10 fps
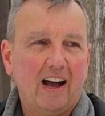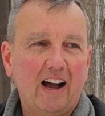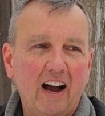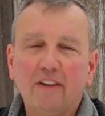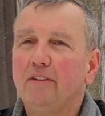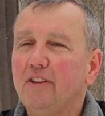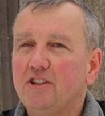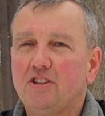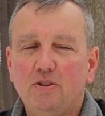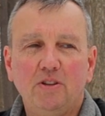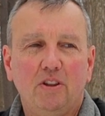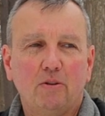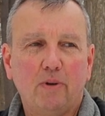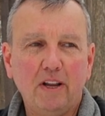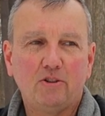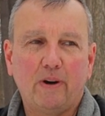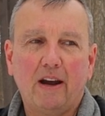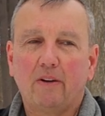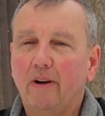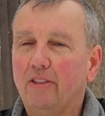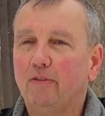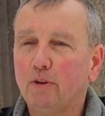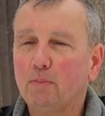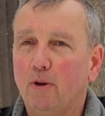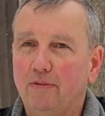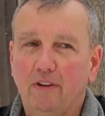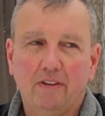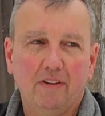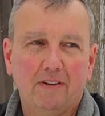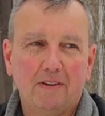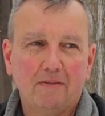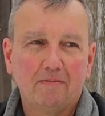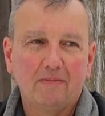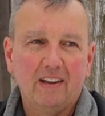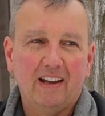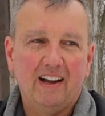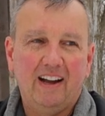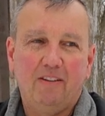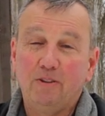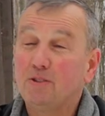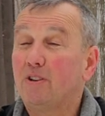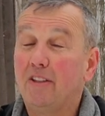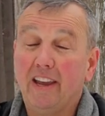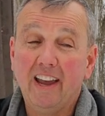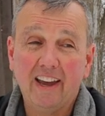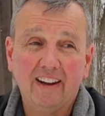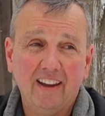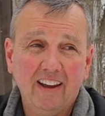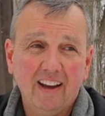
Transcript: uh, other than just using the running track around the football field, uh, which was all they had.